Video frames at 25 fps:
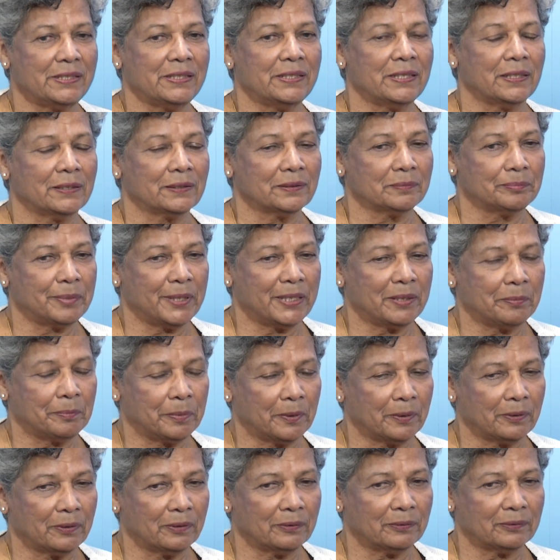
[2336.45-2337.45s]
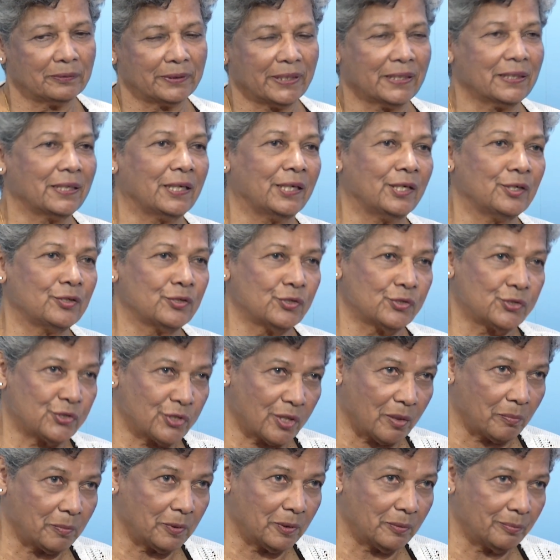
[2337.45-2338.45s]
young people getting into
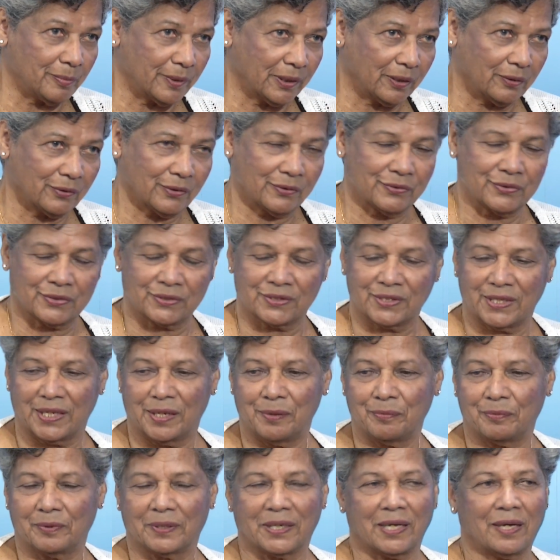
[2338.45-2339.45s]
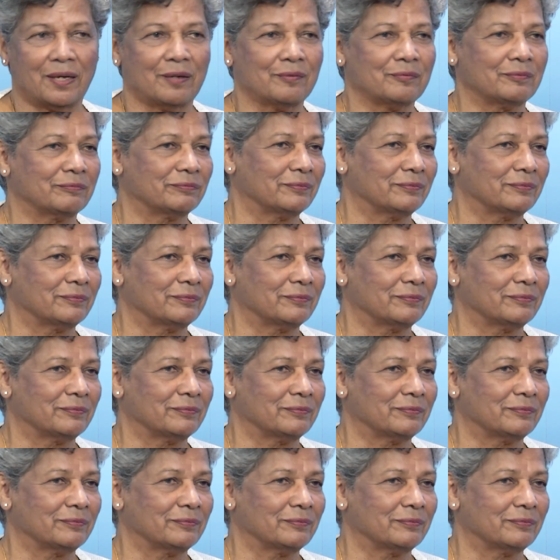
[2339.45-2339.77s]
trouble because they would have